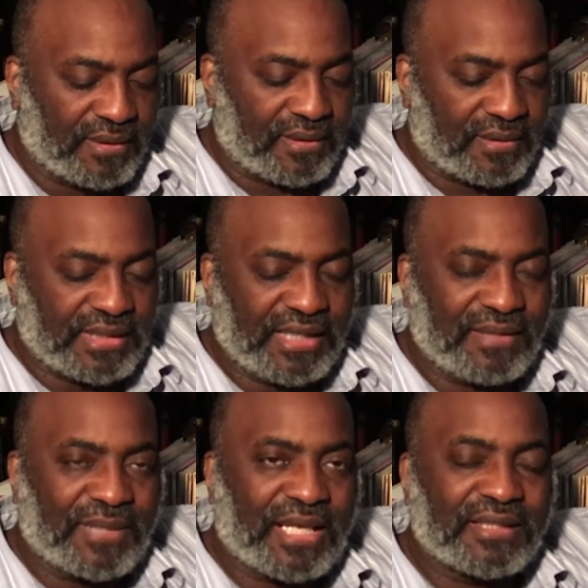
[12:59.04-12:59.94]
Think
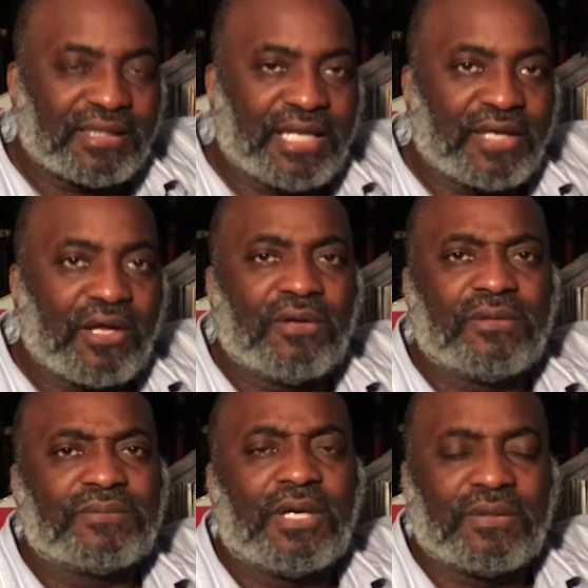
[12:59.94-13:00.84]
about it like,
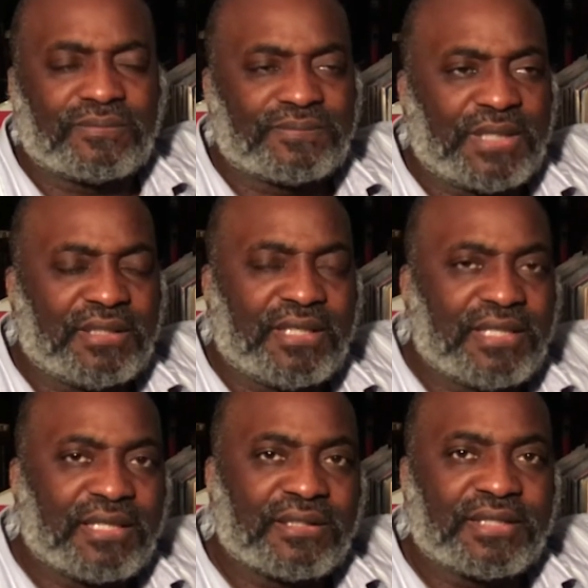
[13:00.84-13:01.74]

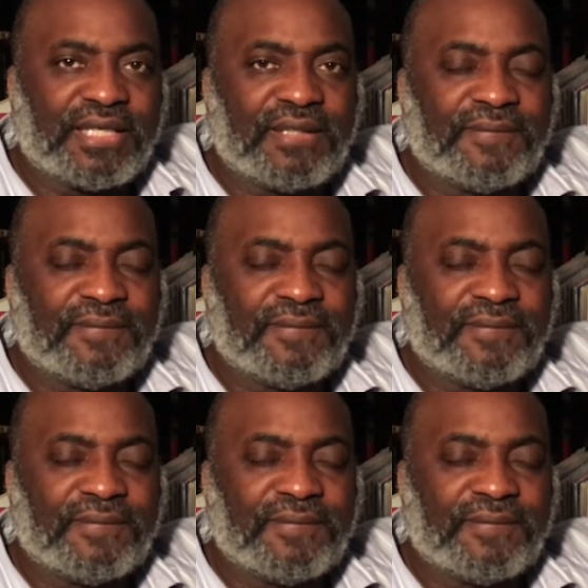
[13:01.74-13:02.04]
another thing.